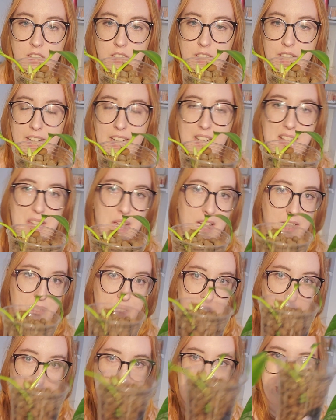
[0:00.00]
Yeah, it's
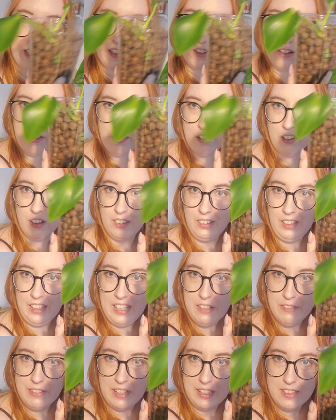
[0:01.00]
putting out a third
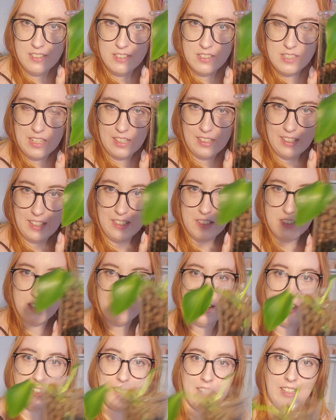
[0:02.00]
leaf. I can see it kind of
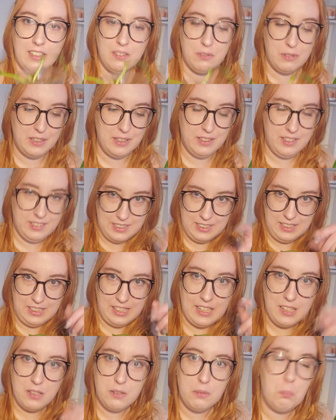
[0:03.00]
starting. One of the
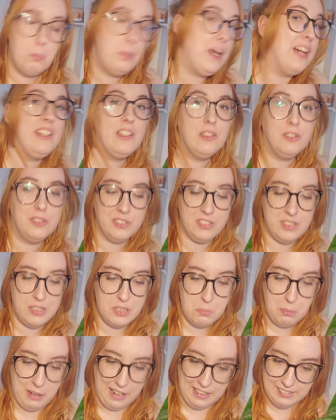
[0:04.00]
like petioles
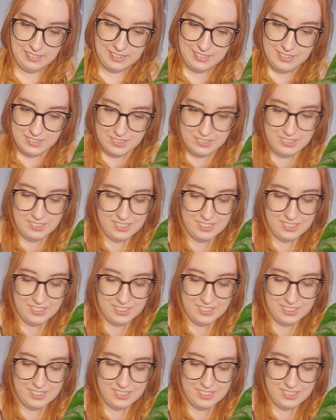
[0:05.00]
is pregnant.